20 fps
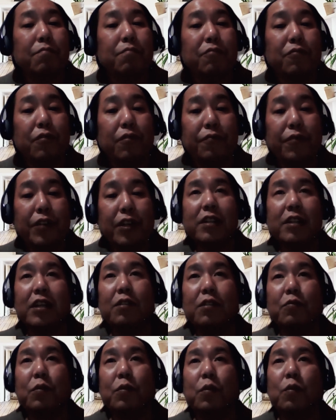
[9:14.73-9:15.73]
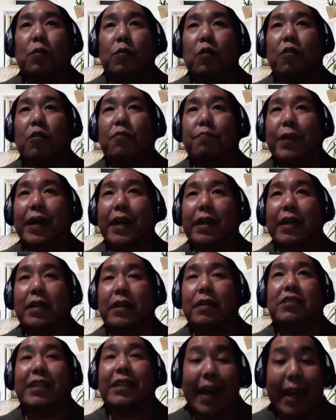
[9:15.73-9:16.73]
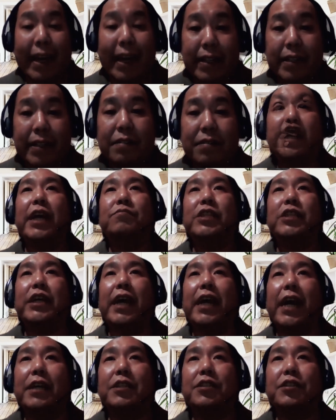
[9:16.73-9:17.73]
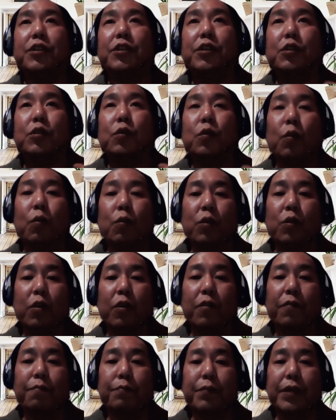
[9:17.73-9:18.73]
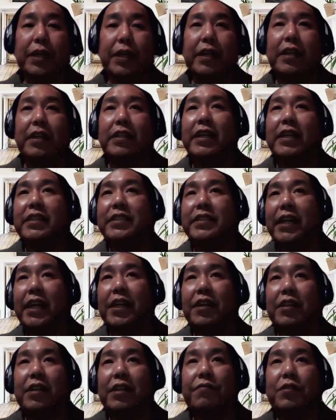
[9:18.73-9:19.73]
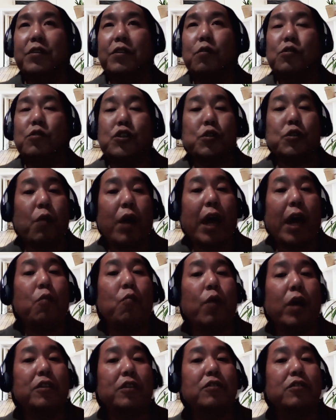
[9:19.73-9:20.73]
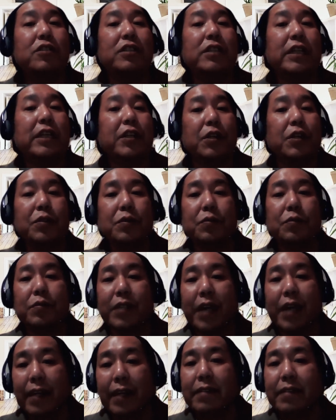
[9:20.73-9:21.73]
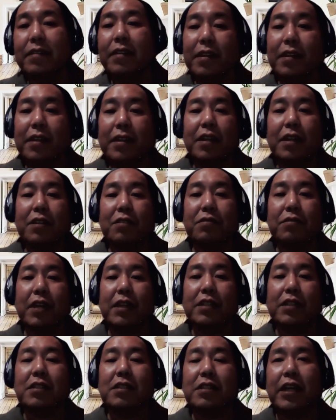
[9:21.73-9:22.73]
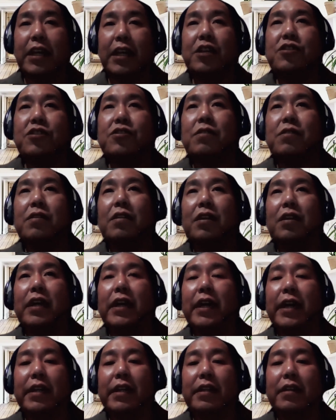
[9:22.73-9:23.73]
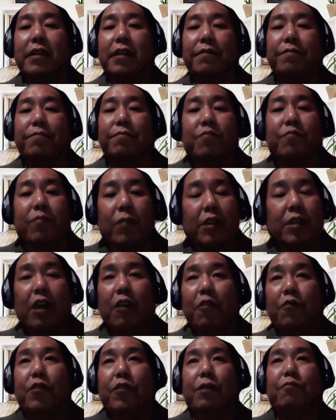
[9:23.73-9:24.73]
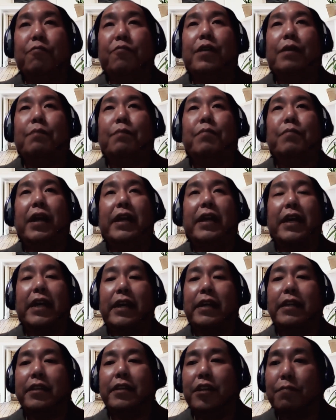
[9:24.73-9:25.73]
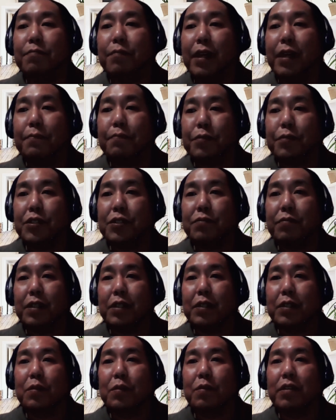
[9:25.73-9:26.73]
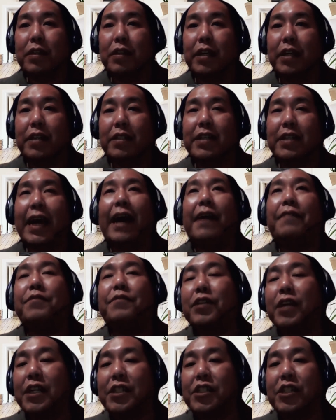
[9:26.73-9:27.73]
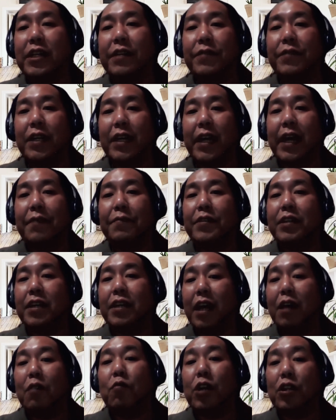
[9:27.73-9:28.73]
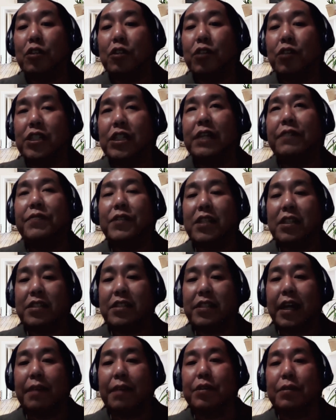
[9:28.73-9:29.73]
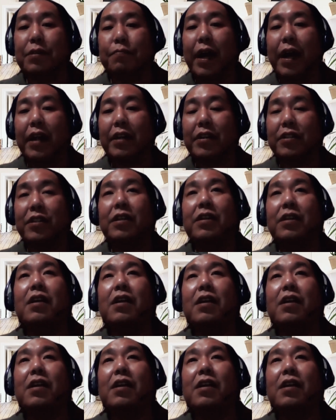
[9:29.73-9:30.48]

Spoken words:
fulfill the role of my client. She has her goal of being an executive coach, so I want to see her to that stage. And now, from my end here, my personal goal is after achieving everything I want to achieve as a cyberbacker,